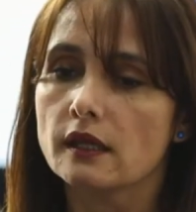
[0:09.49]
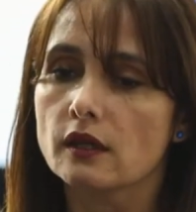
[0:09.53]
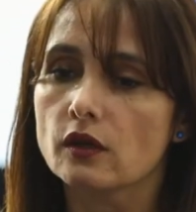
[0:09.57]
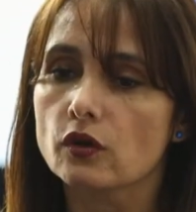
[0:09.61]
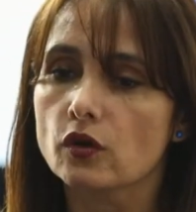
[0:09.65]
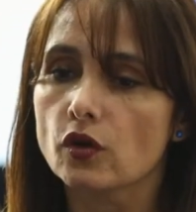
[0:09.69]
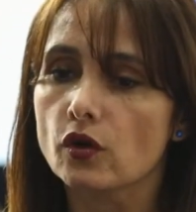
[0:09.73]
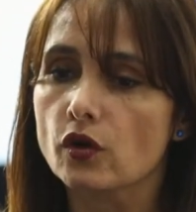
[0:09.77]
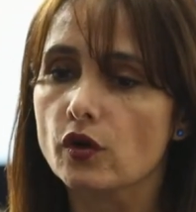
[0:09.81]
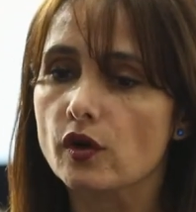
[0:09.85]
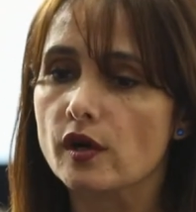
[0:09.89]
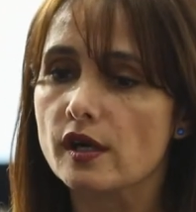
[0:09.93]

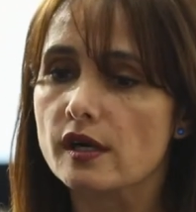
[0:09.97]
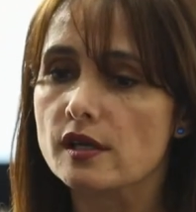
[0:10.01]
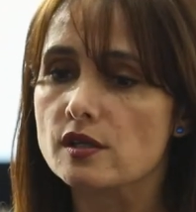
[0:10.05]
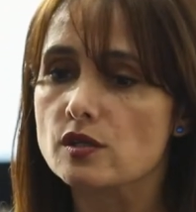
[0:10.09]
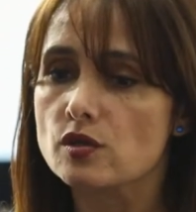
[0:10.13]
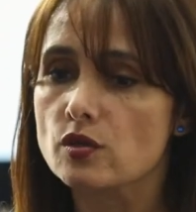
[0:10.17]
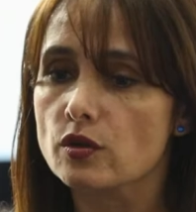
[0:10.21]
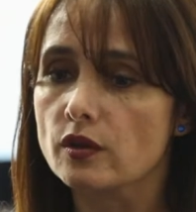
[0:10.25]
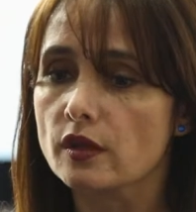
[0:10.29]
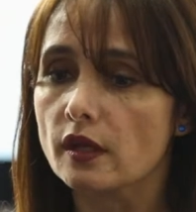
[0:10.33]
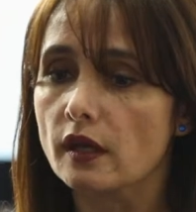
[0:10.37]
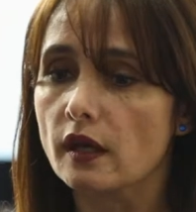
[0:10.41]

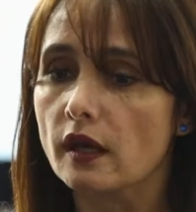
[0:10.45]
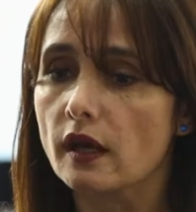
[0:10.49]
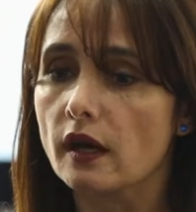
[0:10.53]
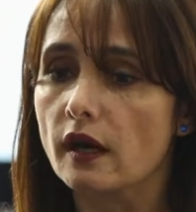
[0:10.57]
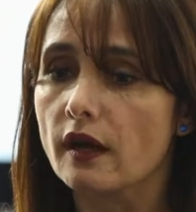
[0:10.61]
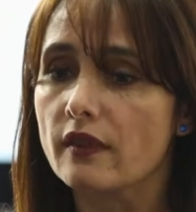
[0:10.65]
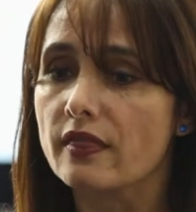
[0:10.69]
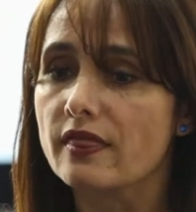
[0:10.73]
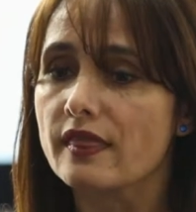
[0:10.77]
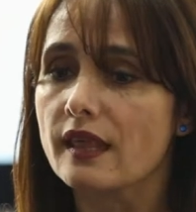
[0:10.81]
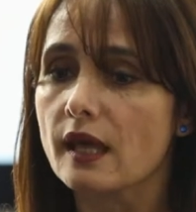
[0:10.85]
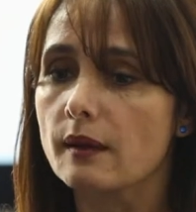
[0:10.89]
encouraged
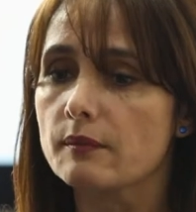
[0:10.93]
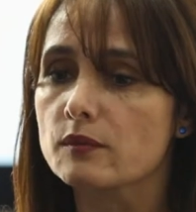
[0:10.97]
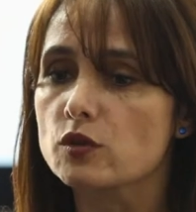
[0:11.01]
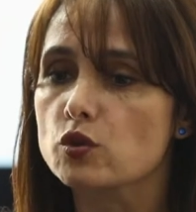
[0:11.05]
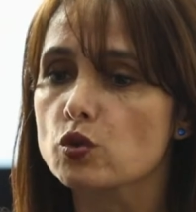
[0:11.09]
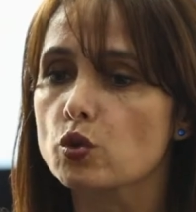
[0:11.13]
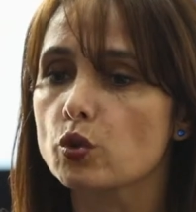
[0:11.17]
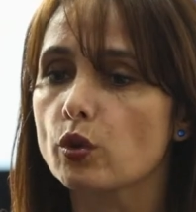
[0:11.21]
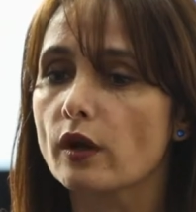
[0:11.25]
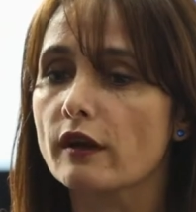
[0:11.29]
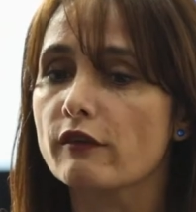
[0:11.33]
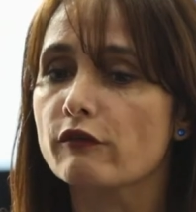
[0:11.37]
uh, them
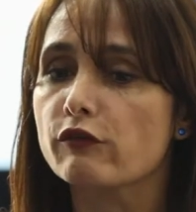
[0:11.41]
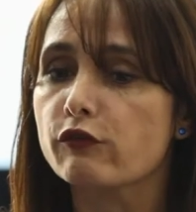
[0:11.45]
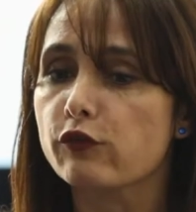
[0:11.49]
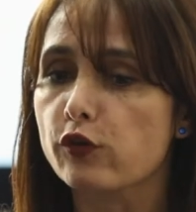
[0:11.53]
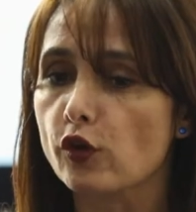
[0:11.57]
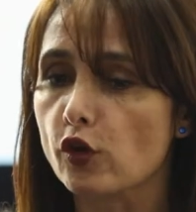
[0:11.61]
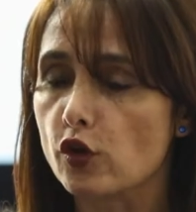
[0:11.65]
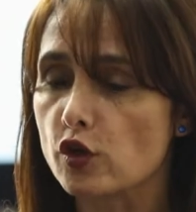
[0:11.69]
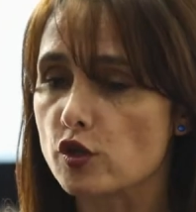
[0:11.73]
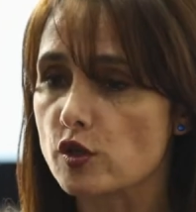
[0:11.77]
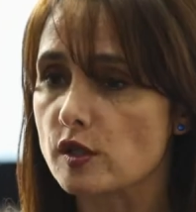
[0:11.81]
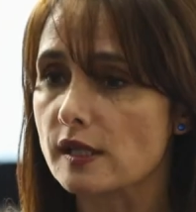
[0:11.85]
to
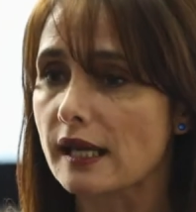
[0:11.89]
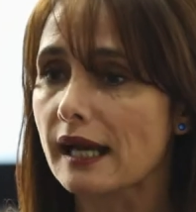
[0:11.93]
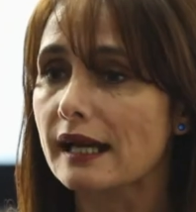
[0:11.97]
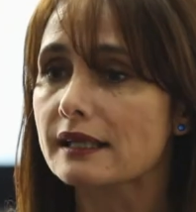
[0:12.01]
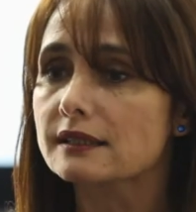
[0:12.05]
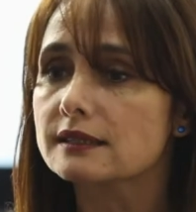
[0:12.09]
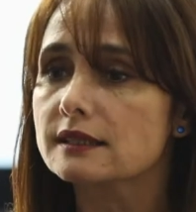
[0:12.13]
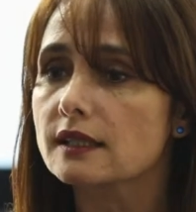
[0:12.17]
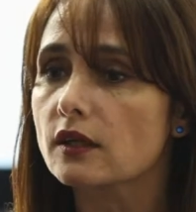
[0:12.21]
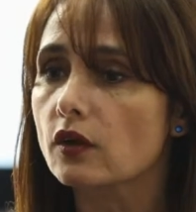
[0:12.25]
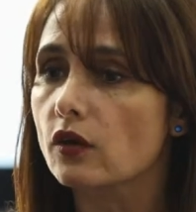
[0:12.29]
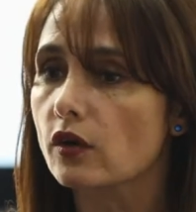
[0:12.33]
enforce
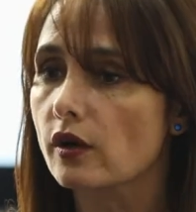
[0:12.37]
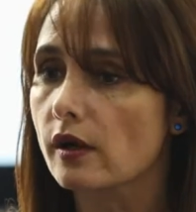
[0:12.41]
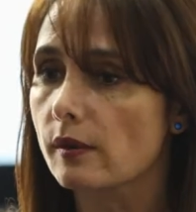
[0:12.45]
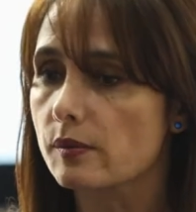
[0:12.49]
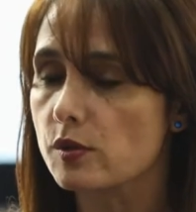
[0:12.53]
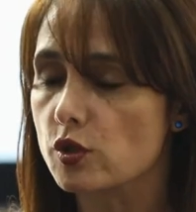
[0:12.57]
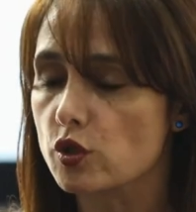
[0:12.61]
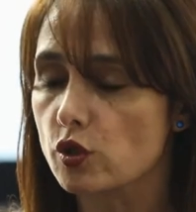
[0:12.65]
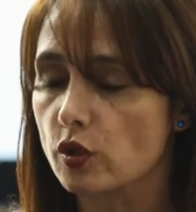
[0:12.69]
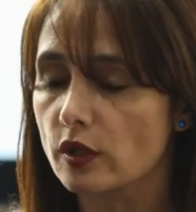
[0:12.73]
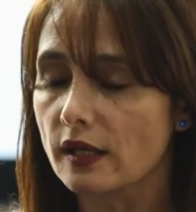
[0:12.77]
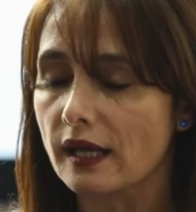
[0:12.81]
anti
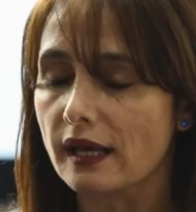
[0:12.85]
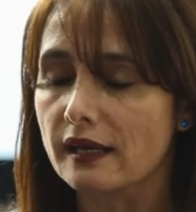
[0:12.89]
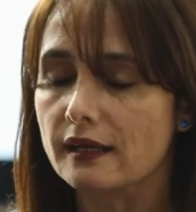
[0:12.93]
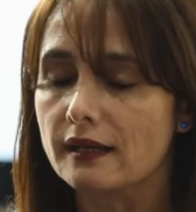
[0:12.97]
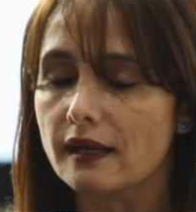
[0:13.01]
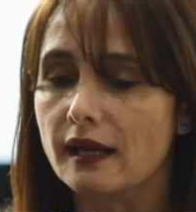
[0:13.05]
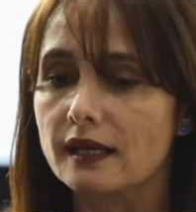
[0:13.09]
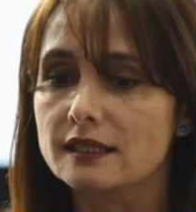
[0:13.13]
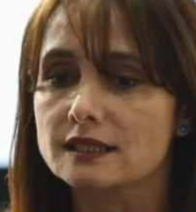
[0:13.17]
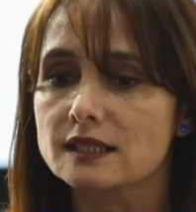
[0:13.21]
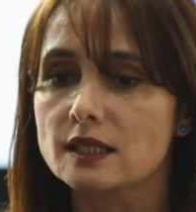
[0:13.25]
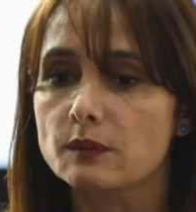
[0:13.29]
corruption and
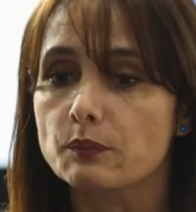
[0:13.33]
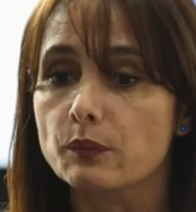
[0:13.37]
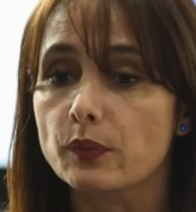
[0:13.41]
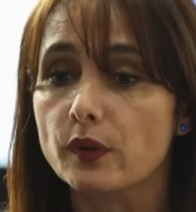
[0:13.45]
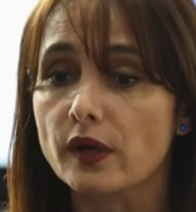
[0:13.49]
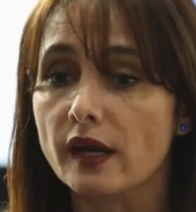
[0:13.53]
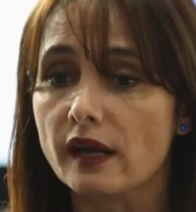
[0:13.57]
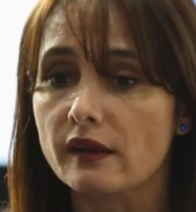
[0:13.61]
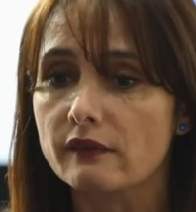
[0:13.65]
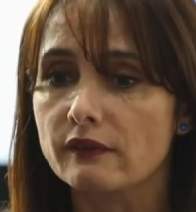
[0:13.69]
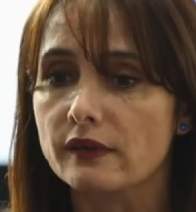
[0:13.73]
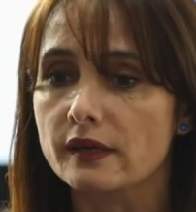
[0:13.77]
anti
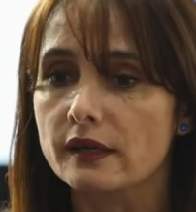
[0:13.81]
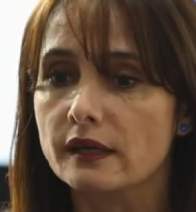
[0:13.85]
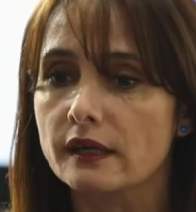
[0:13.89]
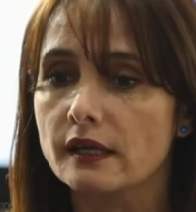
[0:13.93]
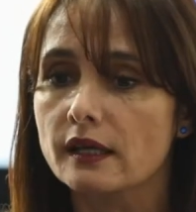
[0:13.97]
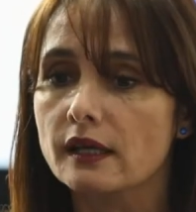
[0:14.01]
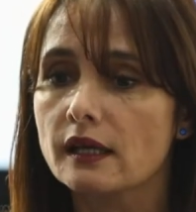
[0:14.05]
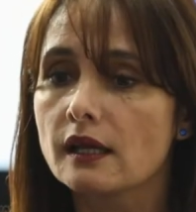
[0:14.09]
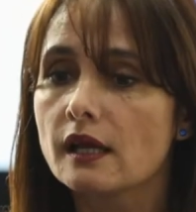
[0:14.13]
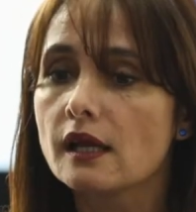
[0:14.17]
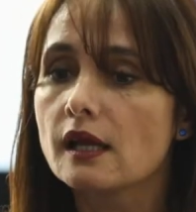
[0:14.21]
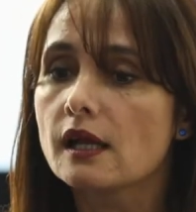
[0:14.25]

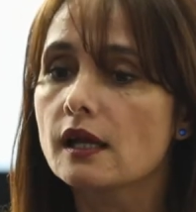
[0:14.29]
bribery